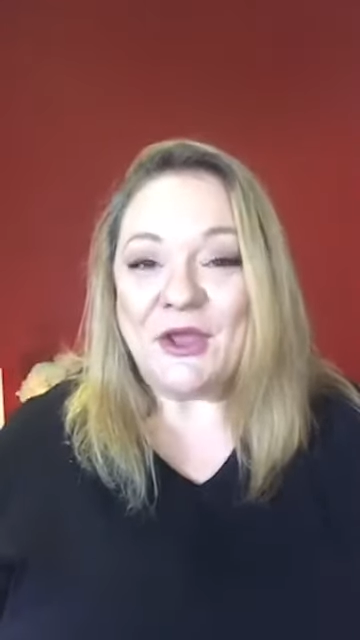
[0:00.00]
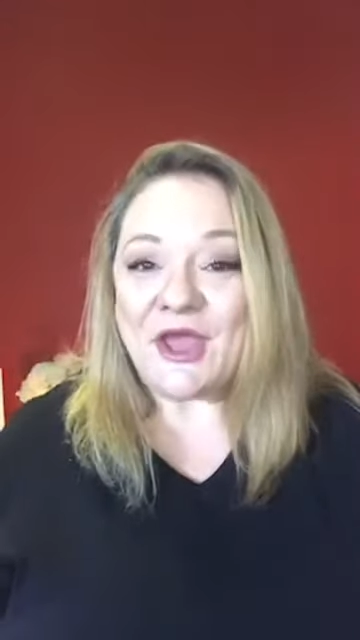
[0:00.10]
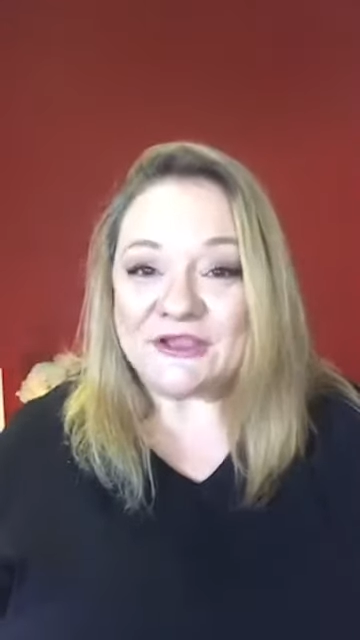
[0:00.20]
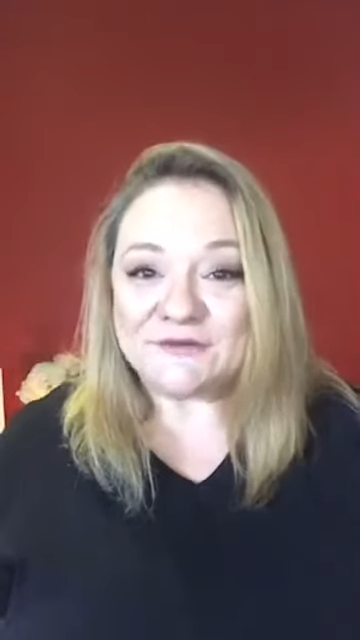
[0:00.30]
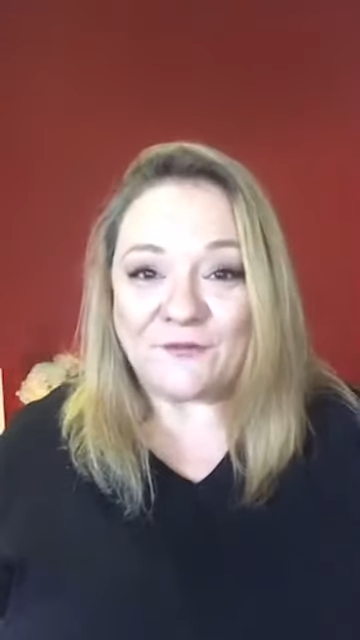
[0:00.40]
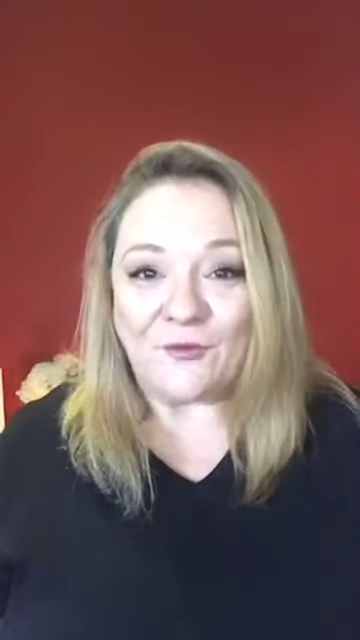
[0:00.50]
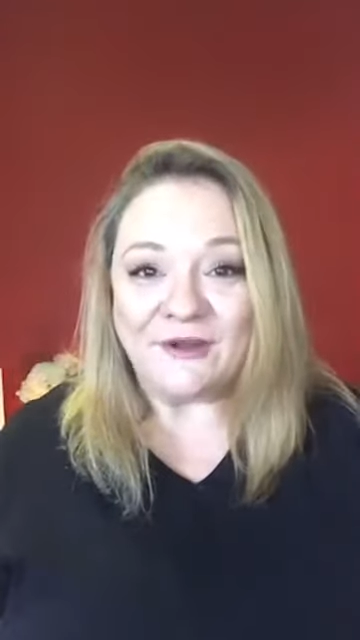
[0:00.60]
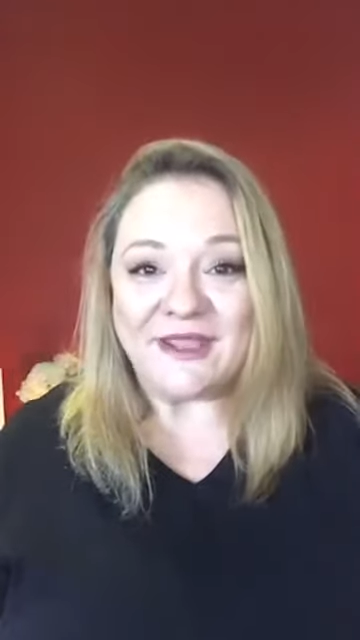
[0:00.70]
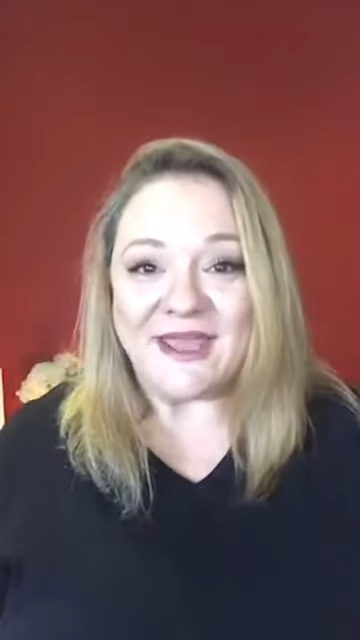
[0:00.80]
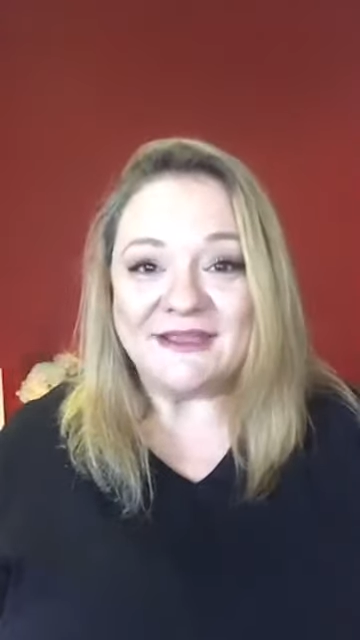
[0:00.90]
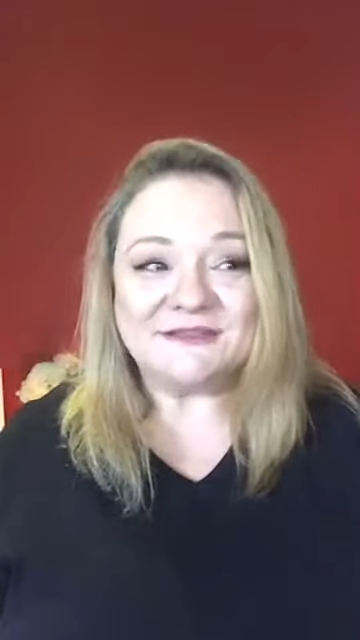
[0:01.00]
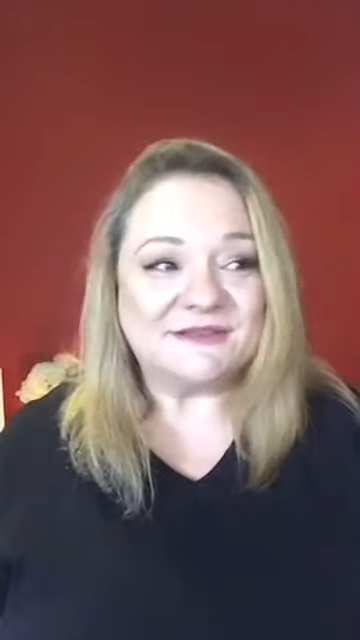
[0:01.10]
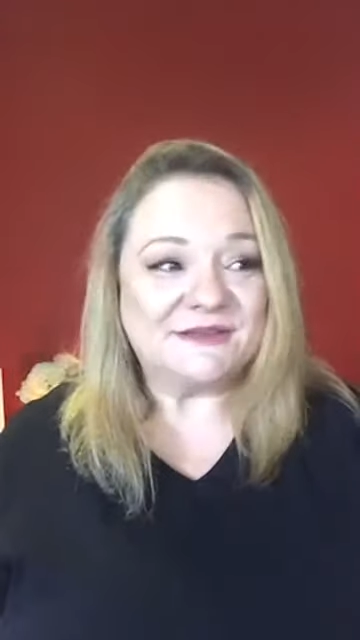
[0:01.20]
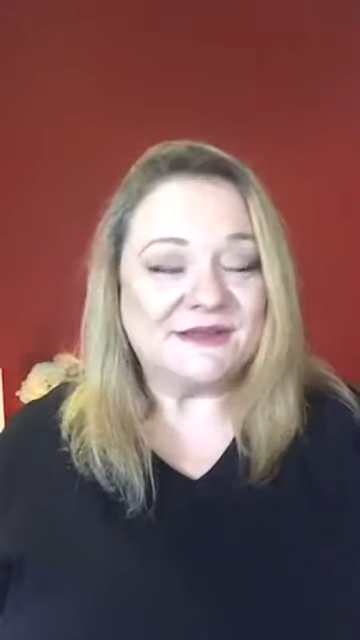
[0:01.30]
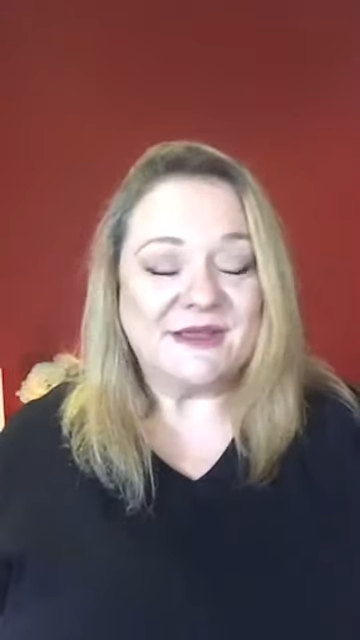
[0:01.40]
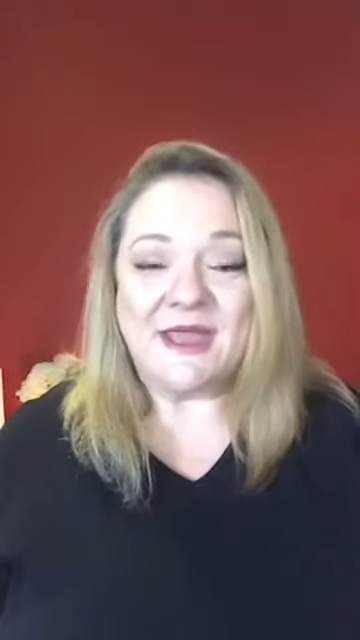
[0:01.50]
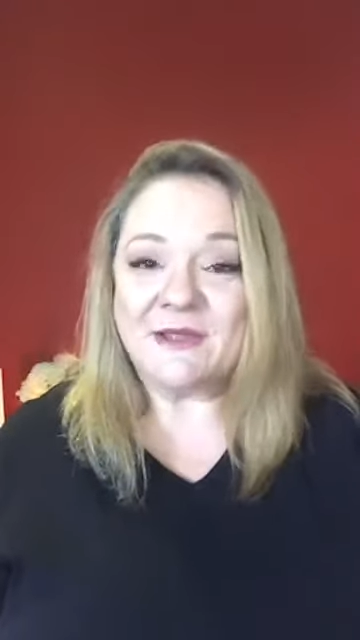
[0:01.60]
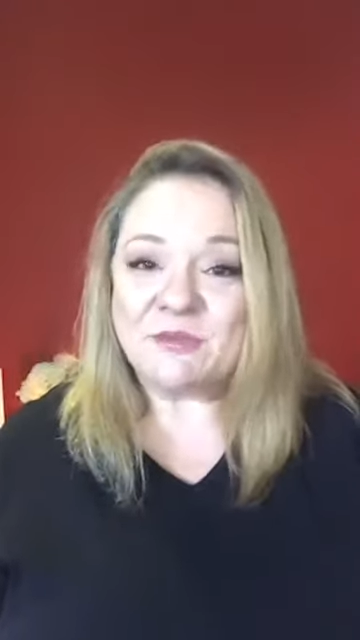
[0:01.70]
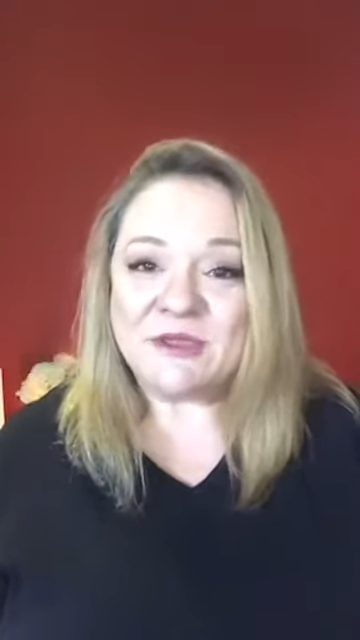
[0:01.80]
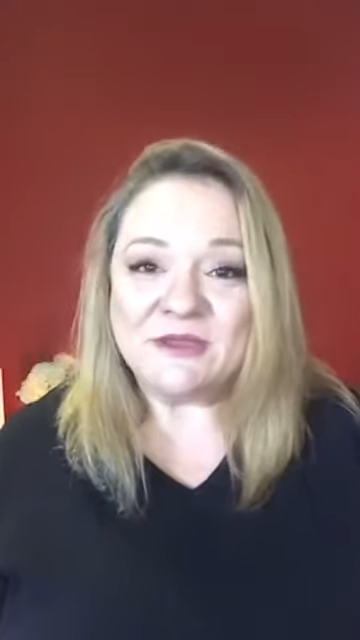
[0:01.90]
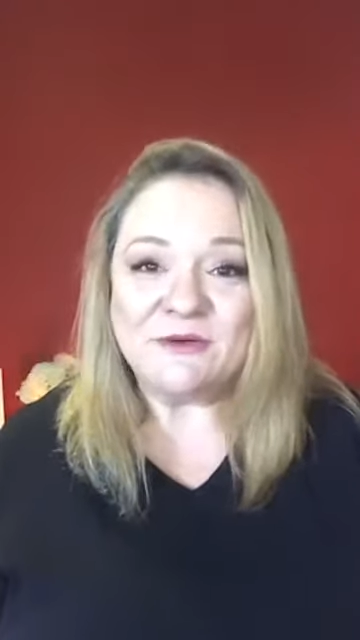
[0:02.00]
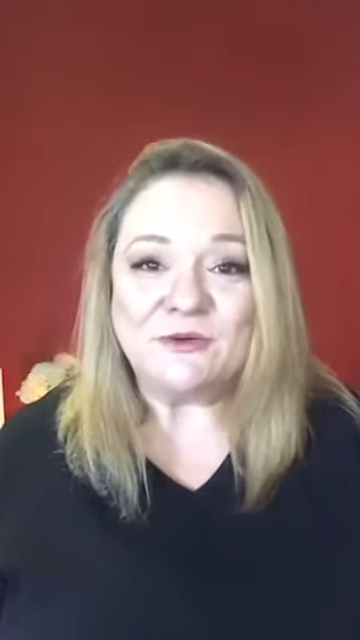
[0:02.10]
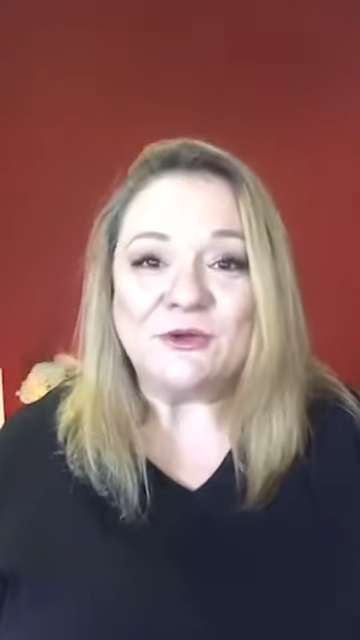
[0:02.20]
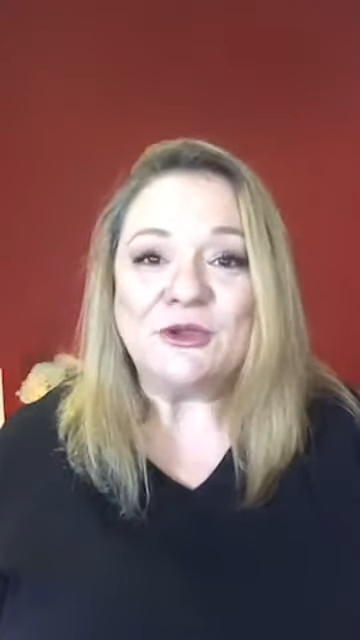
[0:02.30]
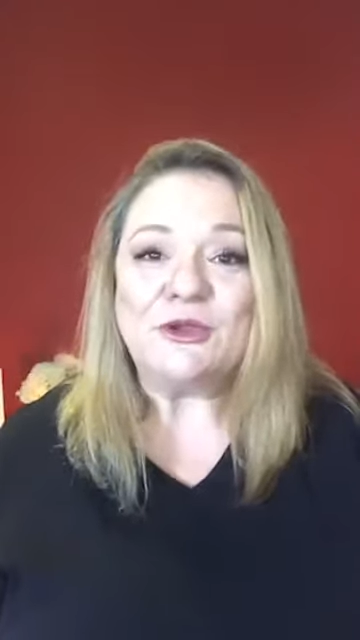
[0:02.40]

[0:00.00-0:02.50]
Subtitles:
Exfoliate and peel